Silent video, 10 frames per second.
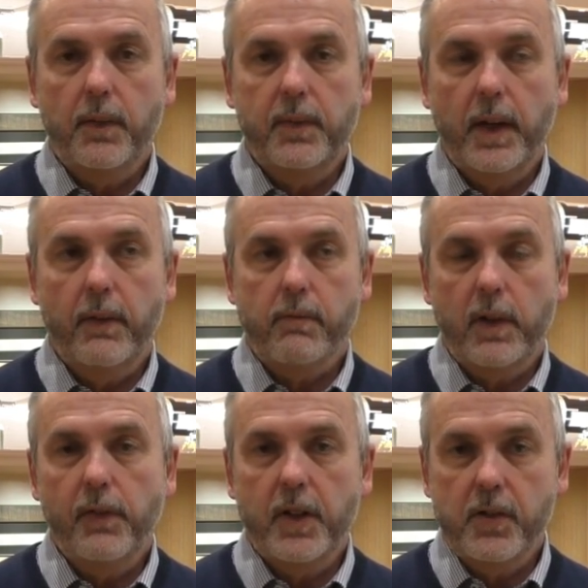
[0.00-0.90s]
I've done
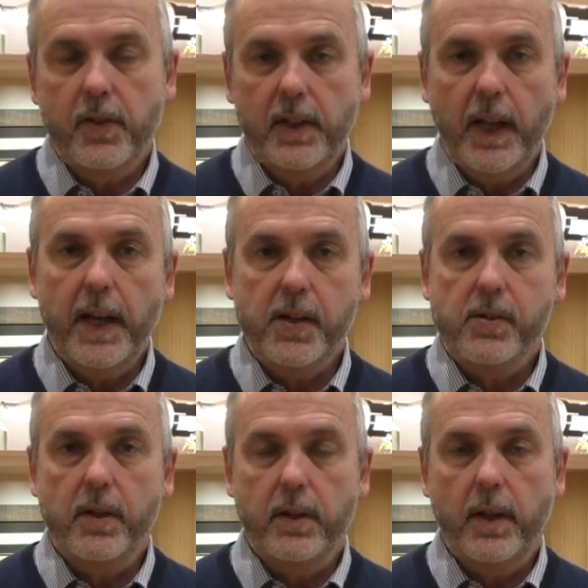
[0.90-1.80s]
refinished the
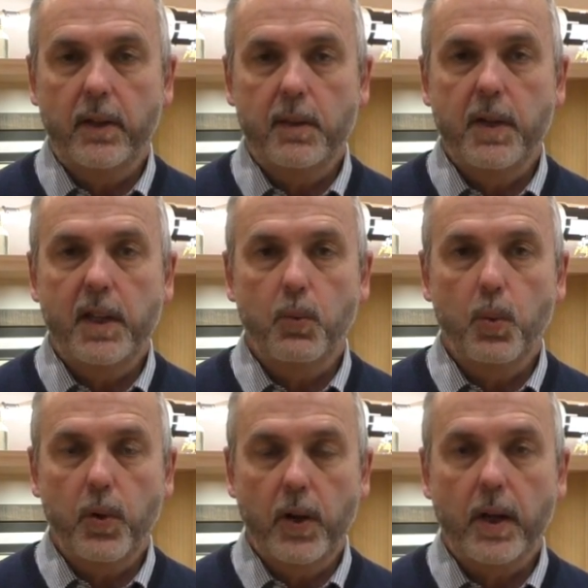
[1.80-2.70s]
dash and, and some other
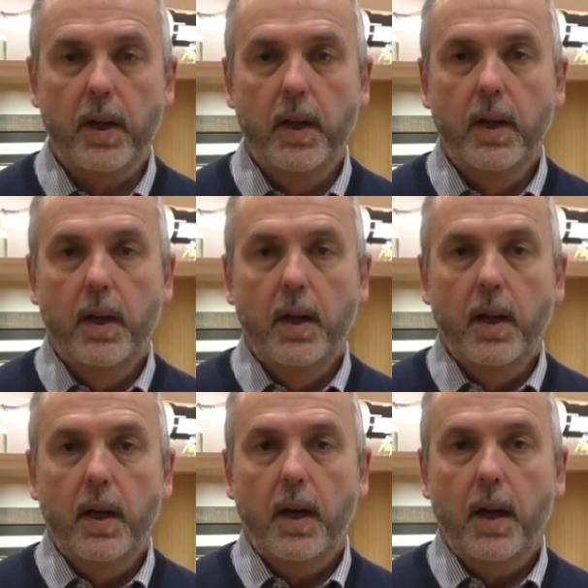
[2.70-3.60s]
woodwork.
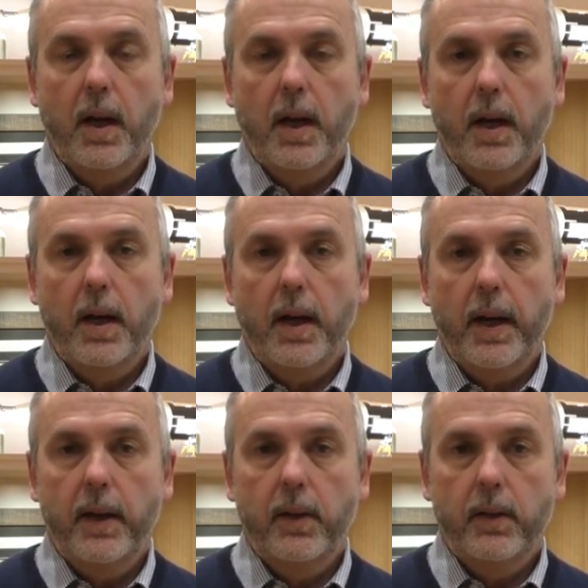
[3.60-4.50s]
Uh,
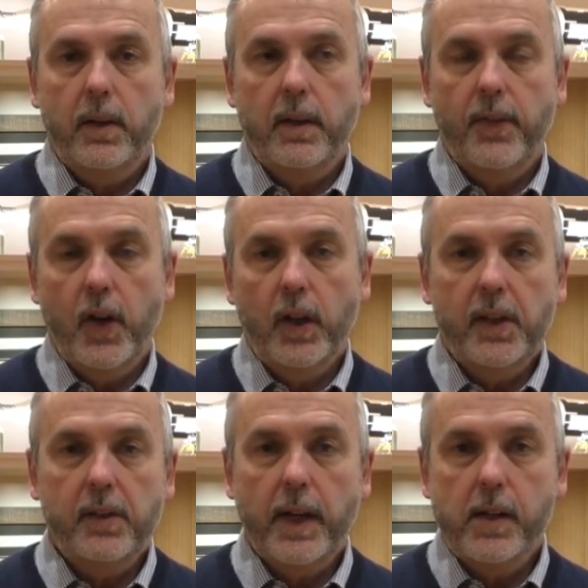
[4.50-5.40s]
and uh, the
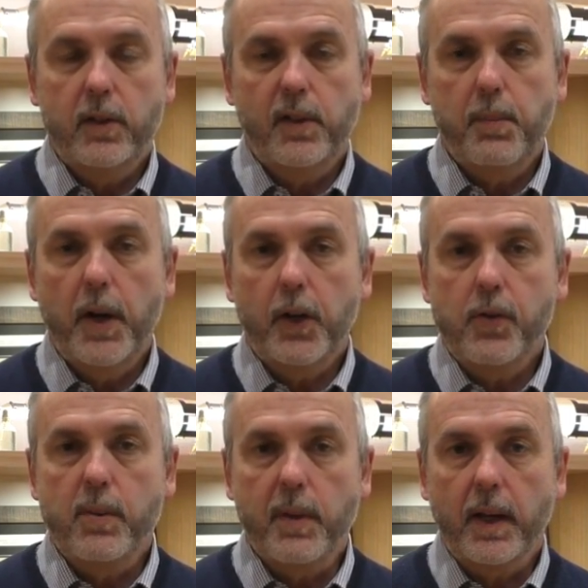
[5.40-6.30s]
early stages of motor
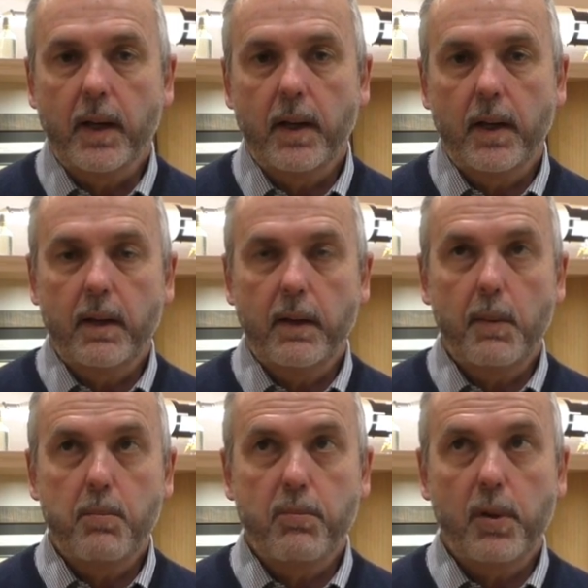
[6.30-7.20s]
trimming uh,
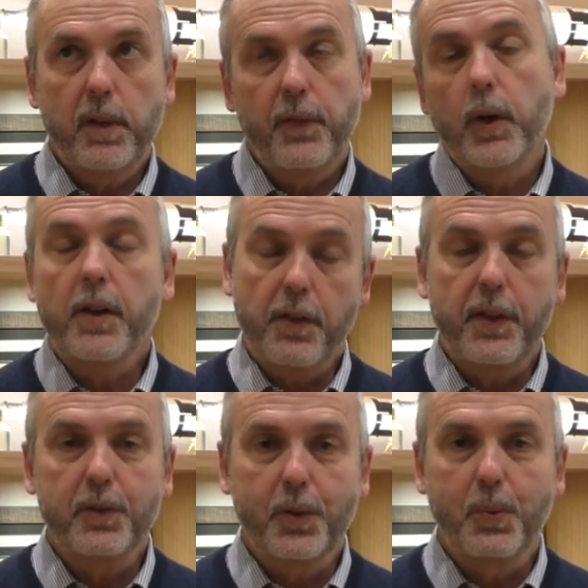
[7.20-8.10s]
and probably a few other
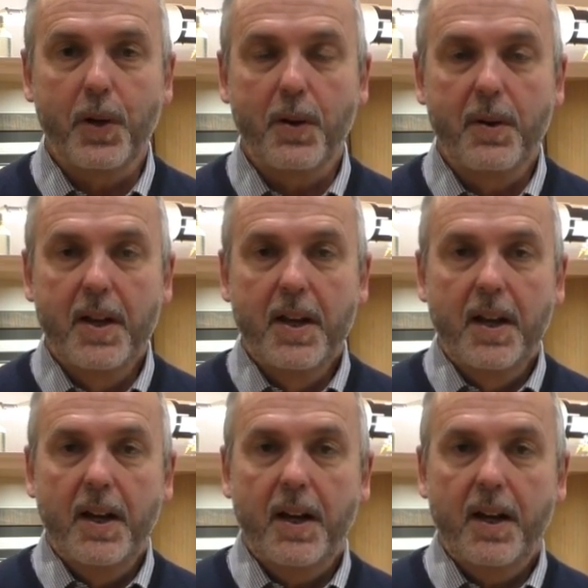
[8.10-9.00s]
things as well.
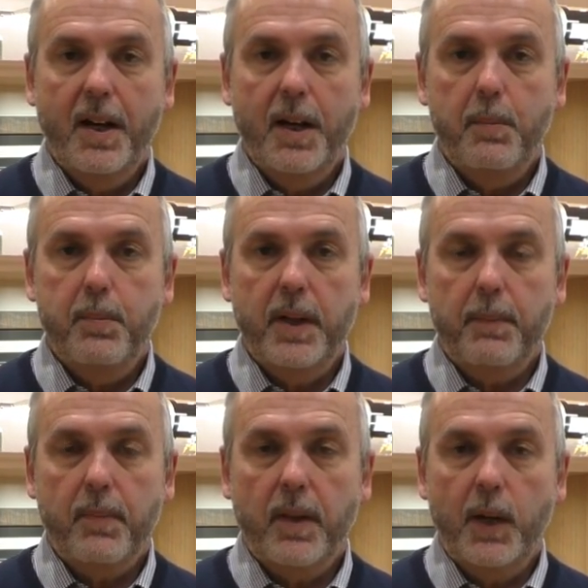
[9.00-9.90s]

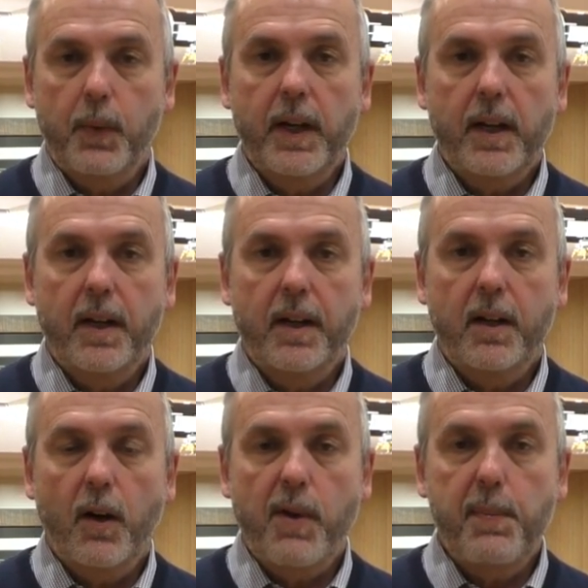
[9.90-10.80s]
but anyway,
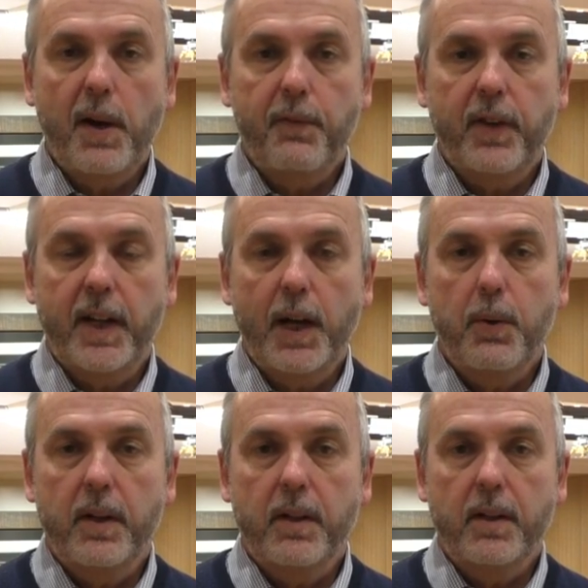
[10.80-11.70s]
I'll wrap up for
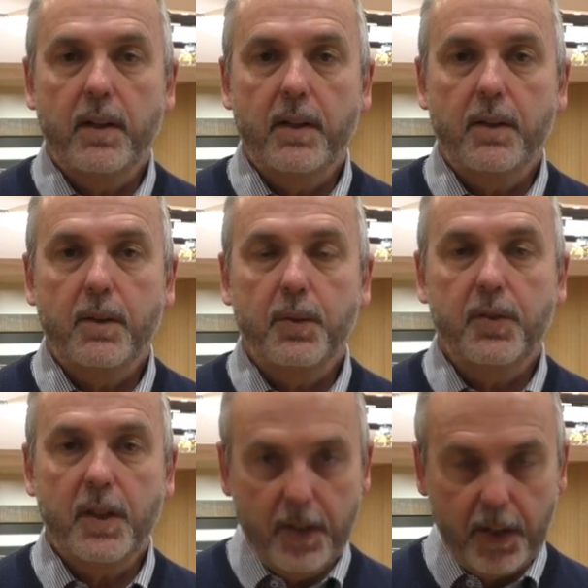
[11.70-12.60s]
now and I'll
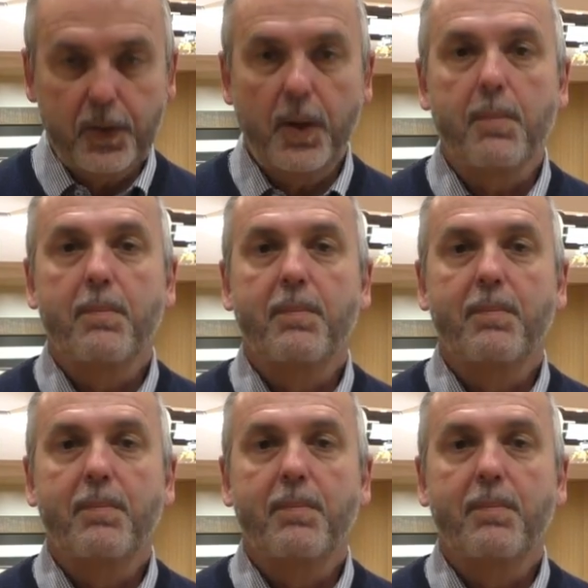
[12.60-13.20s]
see you next time.